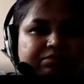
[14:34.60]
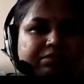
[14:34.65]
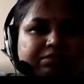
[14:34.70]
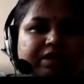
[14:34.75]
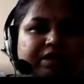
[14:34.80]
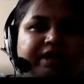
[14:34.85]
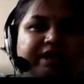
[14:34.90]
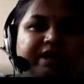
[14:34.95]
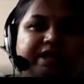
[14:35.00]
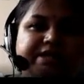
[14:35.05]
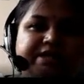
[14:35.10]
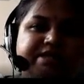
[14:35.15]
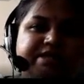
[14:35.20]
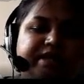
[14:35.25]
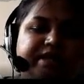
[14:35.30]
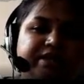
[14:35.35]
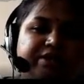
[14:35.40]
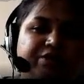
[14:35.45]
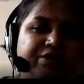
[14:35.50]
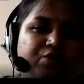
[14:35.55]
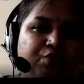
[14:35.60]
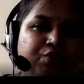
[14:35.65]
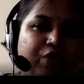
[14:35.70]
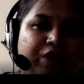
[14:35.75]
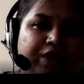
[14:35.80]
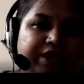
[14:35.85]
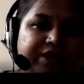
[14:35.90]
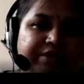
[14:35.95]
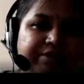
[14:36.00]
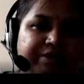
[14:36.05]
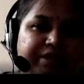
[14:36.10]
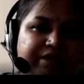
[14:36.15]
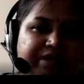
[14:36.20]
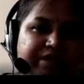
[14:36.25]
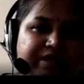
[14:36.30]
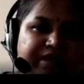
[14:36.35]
intensity 241,